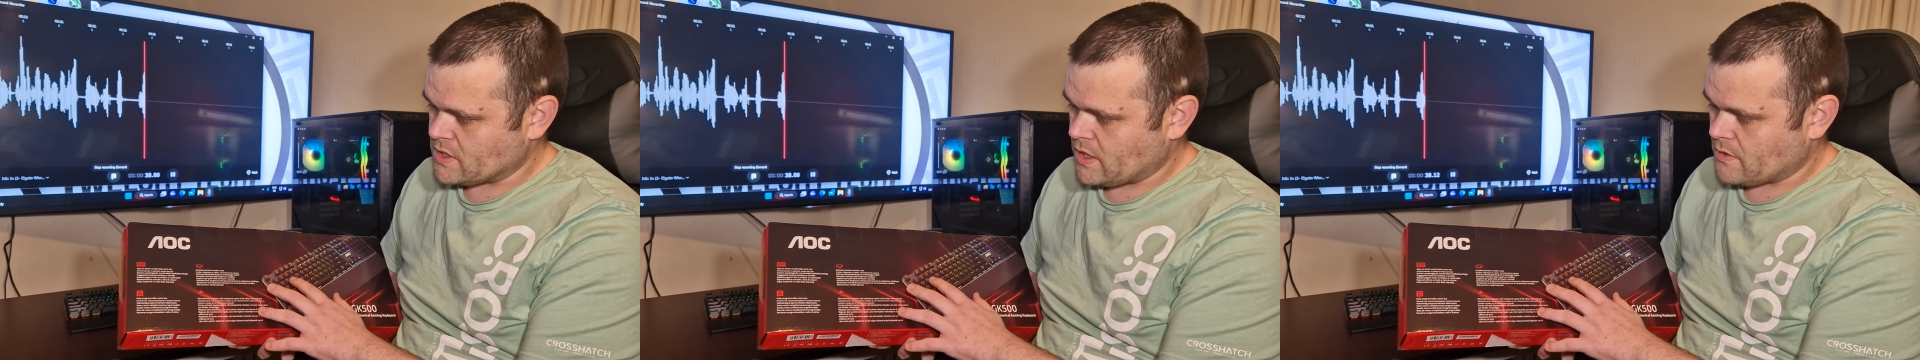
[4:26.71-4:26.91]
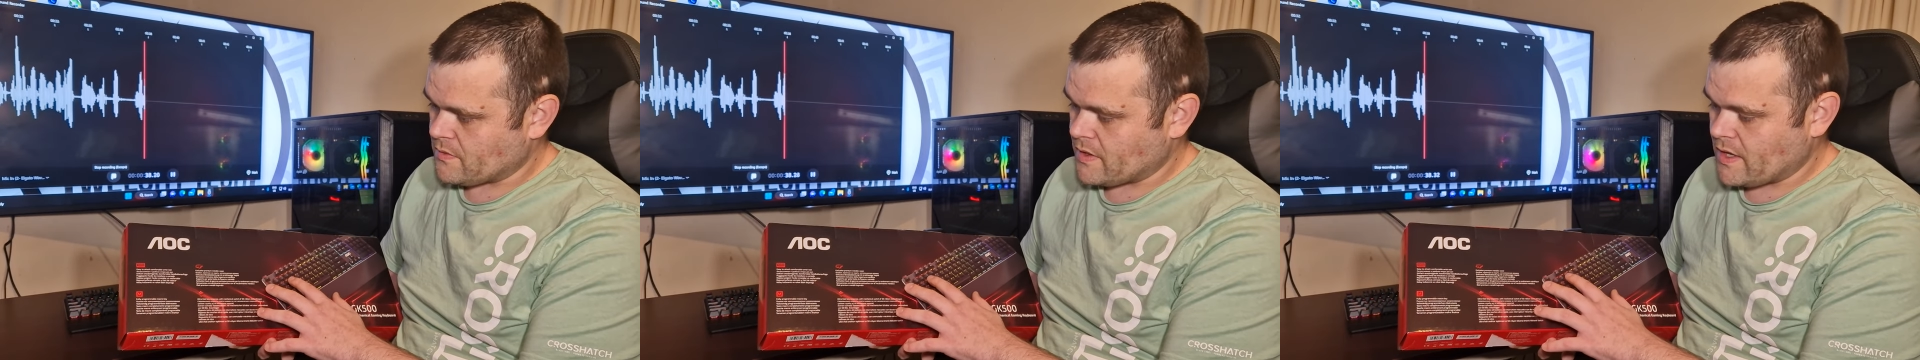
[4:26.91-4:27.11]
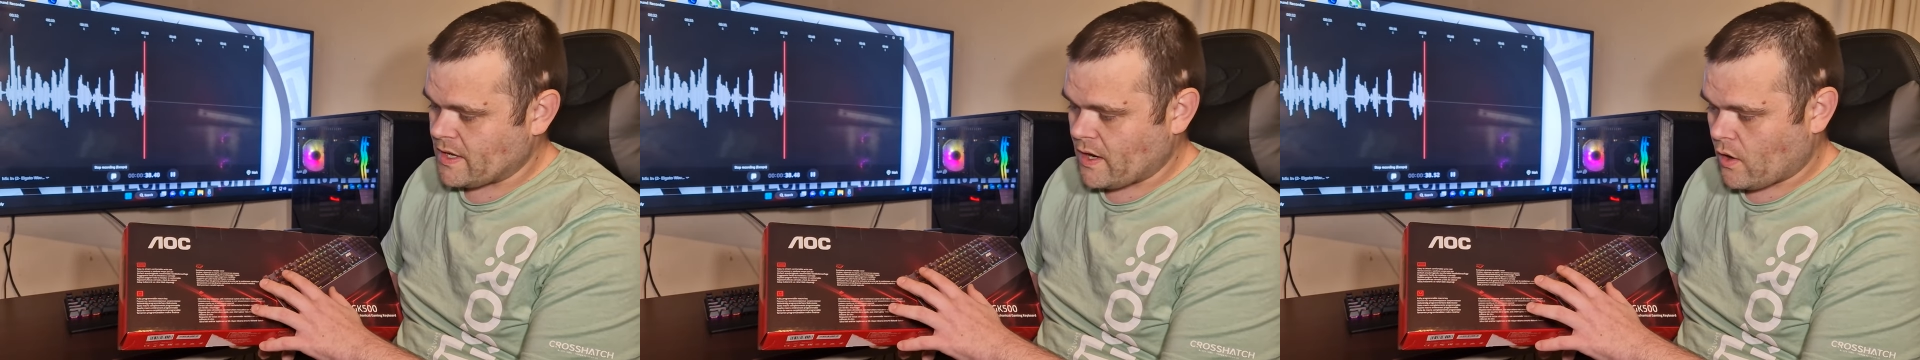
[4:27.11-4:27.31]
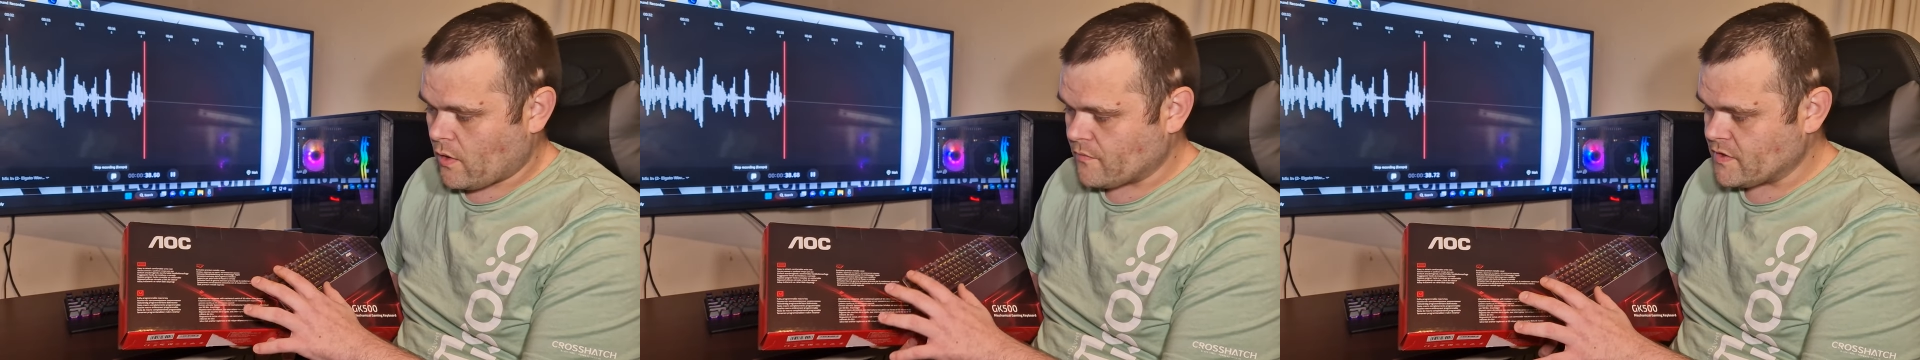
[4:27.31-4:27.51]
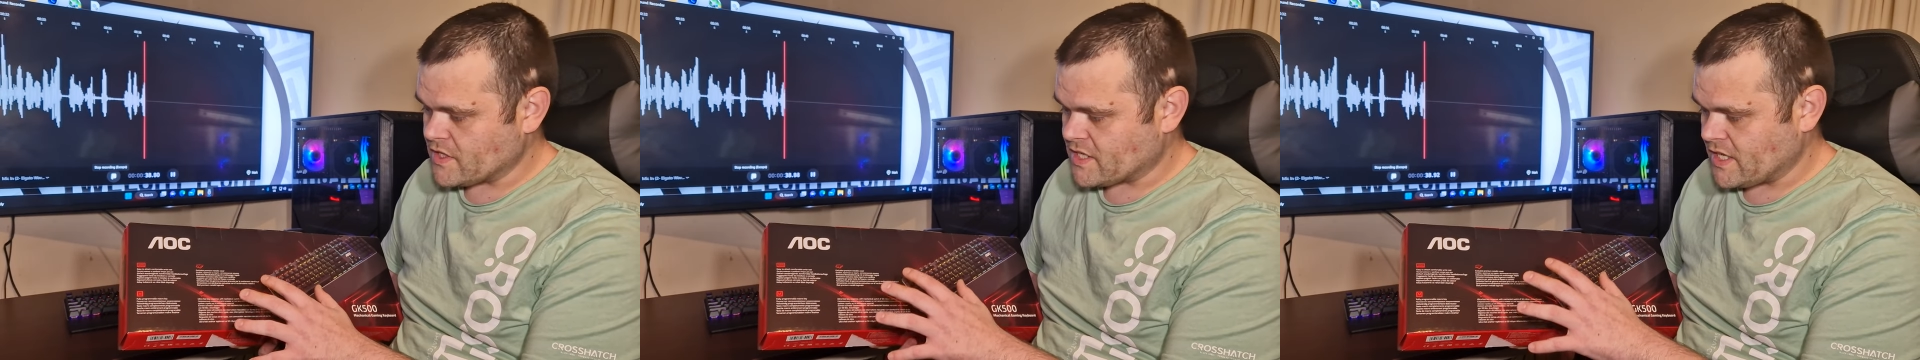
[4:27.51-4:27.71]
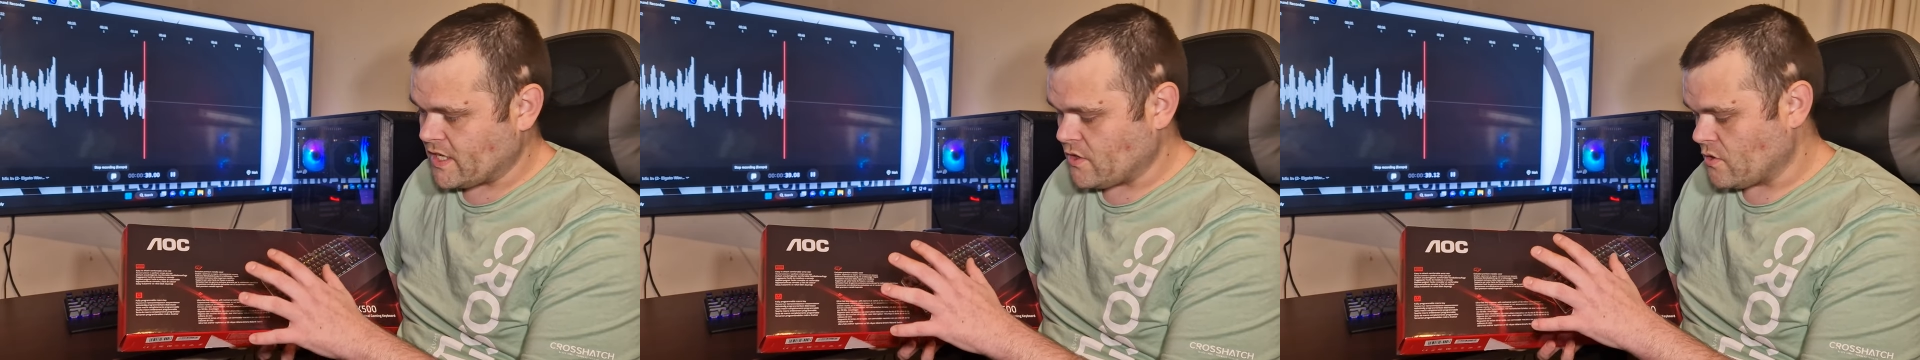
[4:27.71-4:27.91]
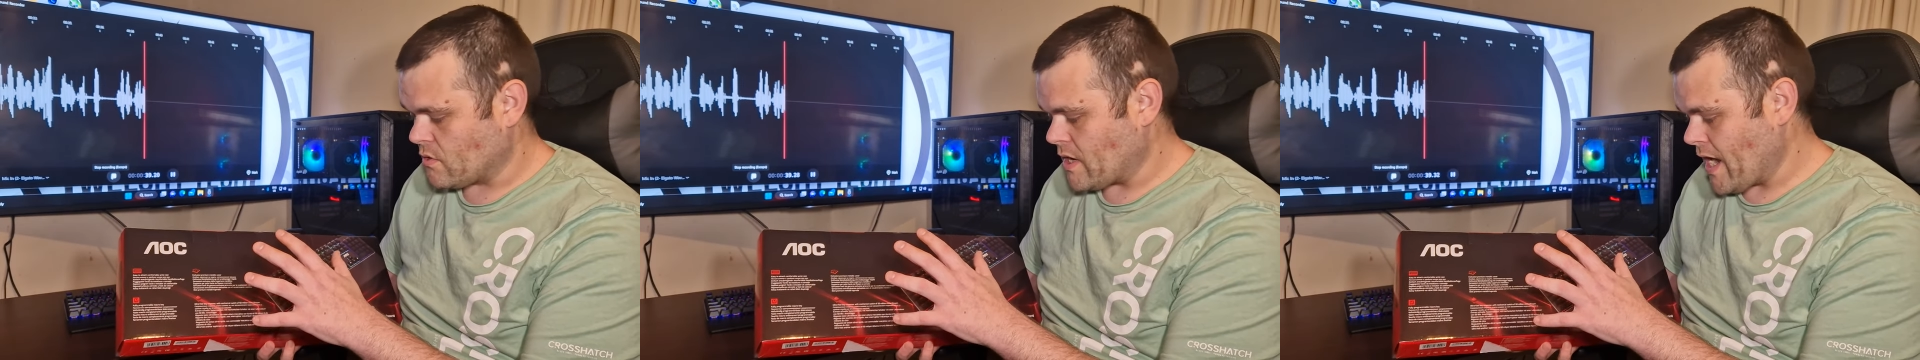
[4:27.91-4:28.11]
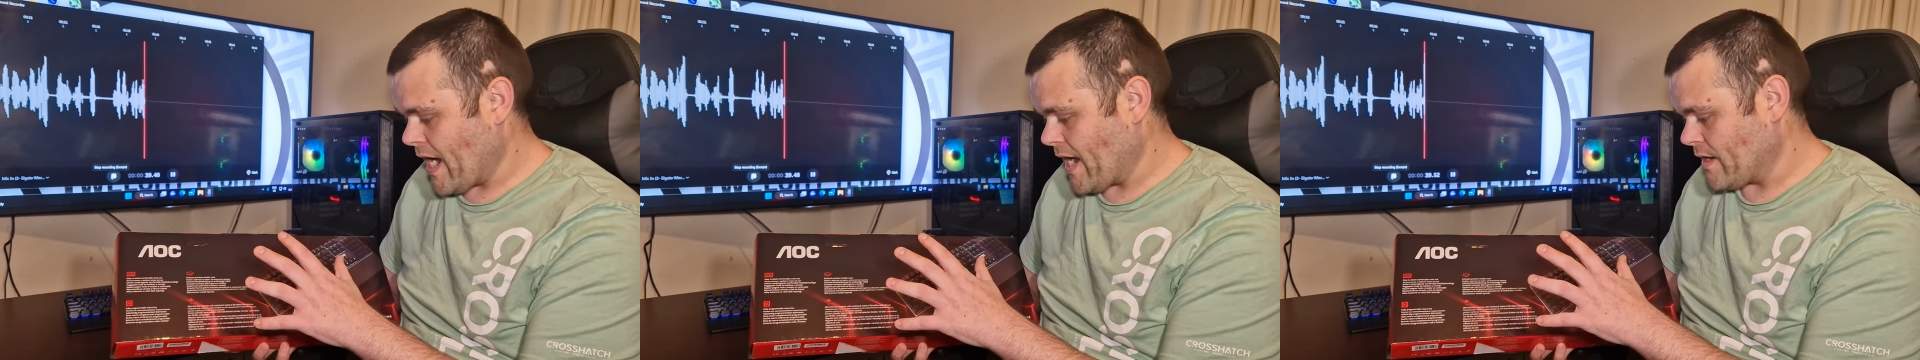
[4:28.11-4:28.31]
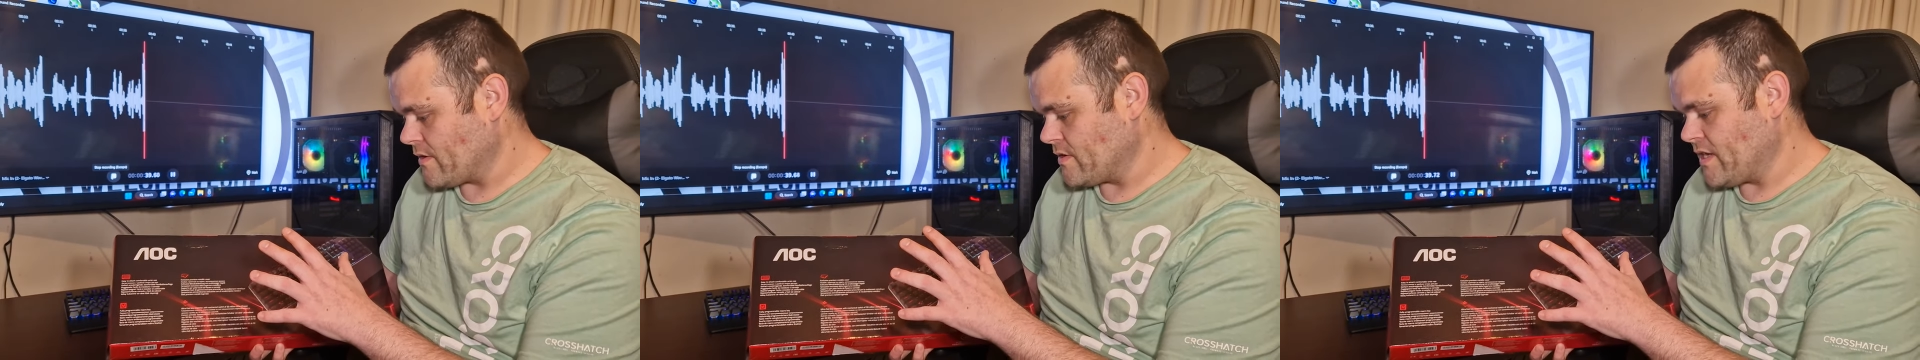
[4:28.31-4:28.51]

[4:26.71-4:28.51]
Now obviously you can